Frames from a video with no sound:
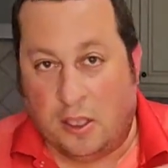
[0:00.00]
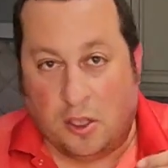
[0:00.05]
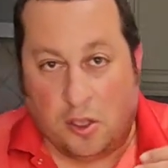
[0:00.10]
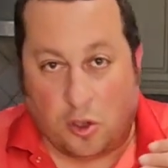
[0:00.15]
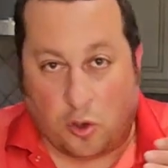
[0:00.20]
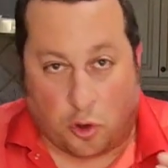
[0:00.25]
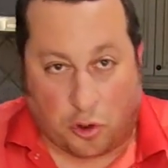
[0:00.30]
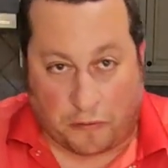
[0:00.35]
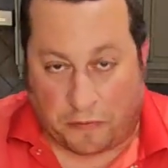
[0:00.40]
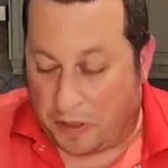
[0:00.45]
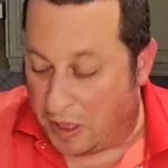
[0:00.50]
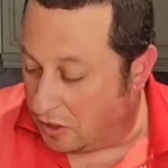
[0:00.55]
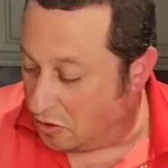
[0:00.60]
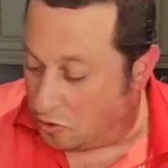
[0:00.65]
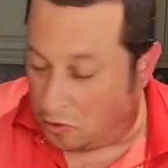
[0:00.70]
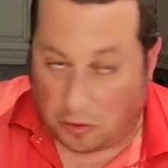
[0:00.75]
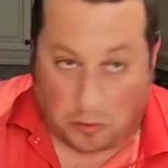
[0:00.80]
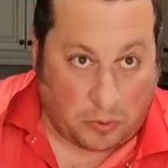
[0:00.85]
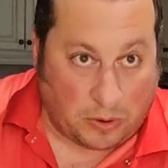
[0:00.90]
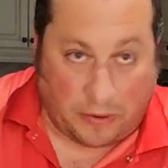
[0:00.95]

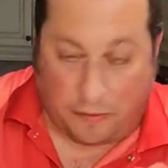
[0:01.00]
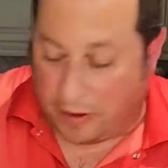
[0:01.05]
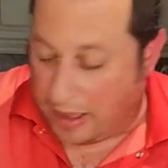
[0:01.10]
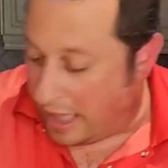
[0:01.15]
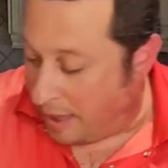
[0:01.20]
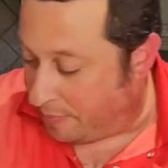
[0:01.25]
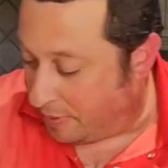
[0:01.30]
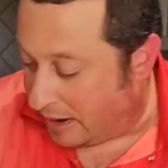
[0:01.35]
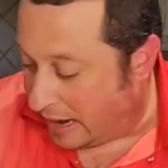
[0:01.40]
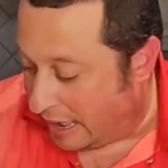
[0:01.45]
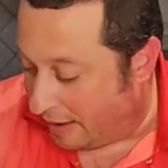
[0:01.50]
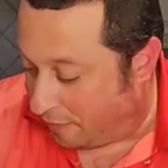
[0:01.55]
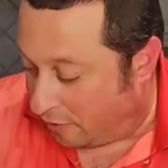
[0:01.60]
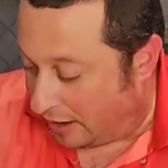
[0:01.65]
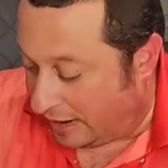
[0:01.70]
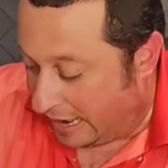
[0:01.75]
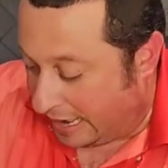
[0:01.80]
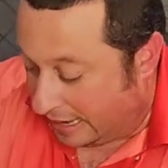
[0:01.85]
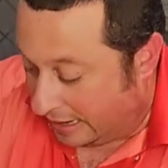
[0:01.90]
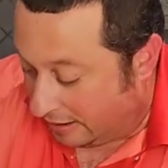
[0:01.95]
Orvieto, whatever you happen to have on
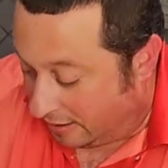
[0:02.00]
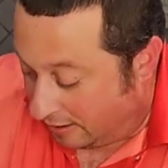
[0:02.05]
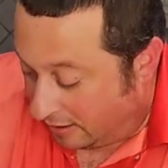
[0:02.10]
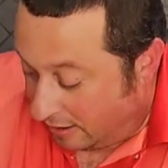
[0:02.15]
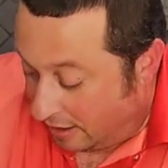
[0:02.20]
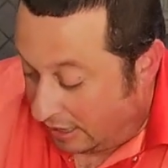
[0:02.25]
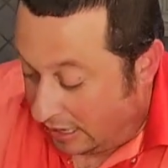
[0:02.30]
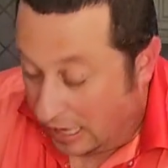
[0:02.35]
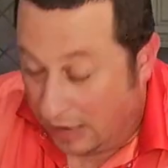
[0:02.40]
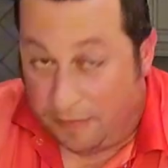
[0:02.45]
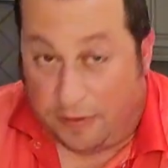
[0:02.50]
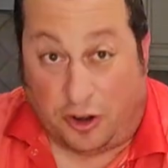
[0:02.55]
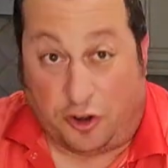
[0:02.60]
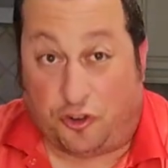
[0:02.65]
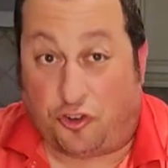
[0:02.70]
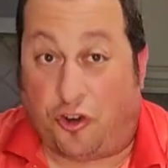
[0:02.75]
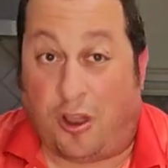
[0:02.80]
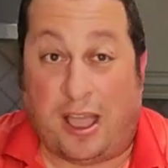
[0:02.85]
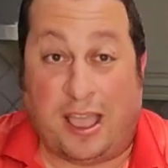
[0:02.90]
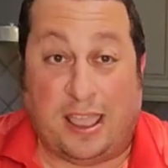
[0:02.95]
hand. Even a
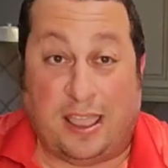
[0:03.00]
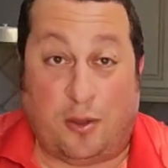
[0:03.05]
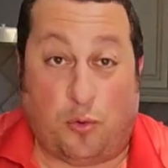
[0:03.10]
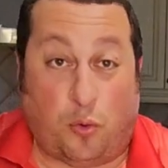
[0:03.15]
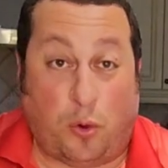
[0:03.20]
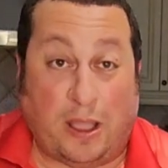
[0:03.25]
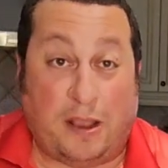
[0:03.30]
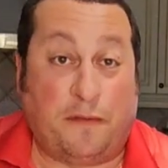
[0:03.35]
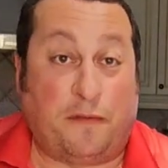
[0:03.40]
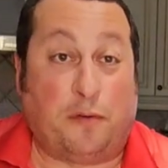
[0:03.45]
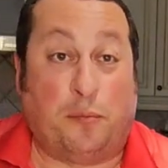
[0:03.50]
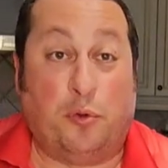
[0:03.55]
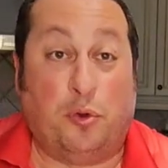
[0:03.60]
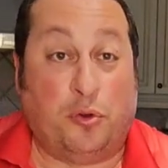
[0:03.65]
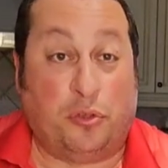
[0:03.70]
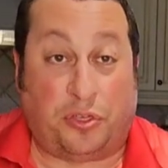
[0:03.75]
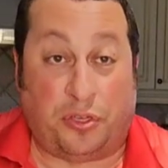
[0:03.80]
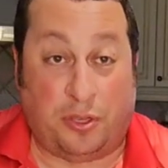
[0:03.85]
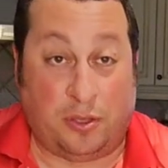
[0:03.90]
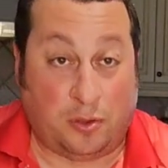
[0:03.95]
dry white
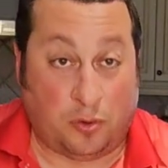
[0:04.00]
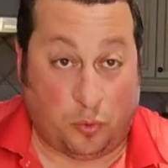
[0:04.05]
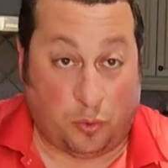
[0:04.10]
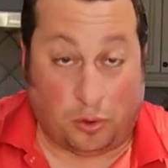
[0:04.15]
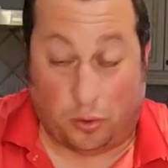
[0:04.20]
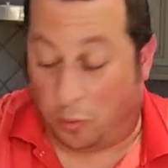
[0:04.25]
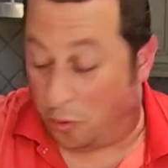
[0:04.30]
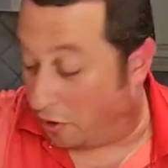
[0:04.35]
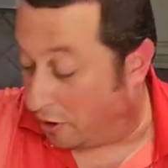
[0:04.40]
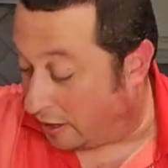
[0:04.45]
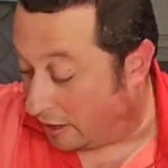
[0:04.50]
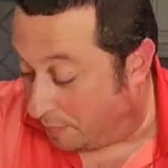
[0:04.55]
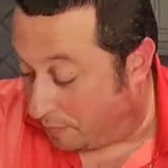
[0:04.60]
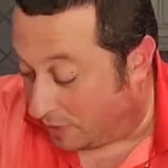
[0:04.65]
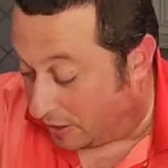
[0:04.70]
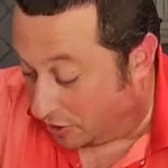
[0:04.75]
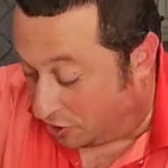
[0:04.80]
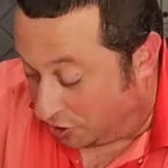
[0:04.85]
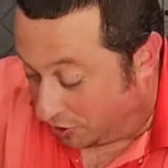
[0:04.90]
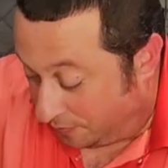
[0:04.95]
vermouth will work in a
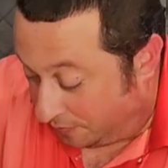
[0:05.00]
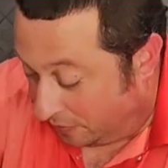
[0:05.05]
pinch.